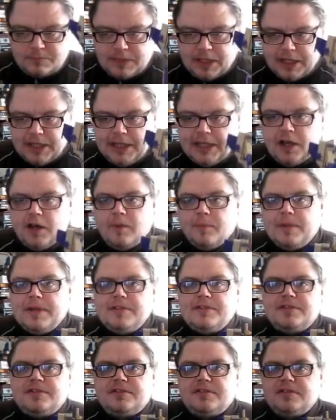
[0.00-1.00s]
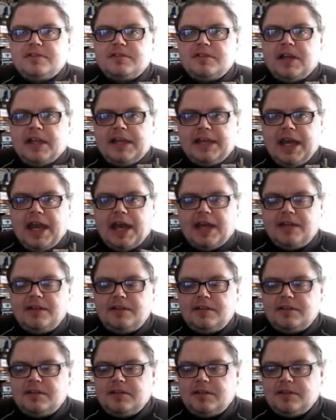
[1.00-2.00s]
e-hobbies, again,
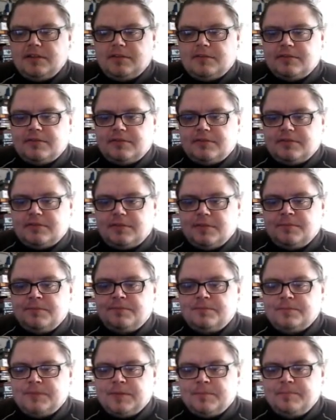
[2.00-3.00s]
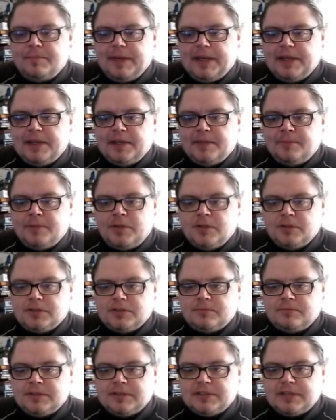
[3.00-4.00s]
them being them
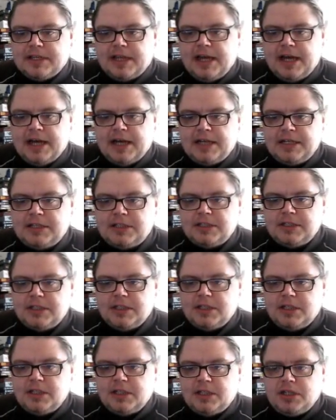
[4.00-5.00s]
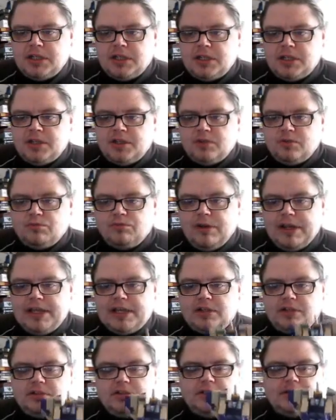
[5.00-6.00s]
awesome as they are,
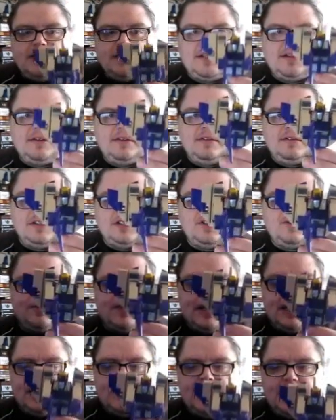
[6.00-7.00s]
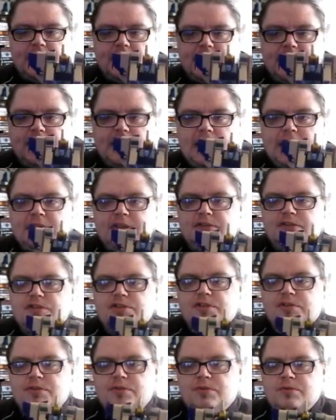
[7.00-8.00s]
recoloured this fella
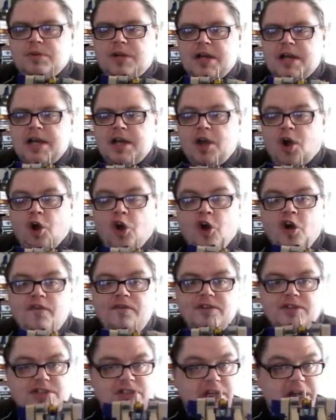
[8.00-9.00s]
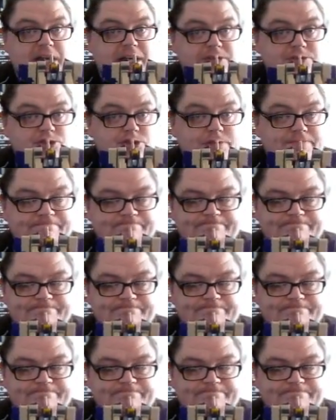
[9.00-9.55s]
into Overcharge,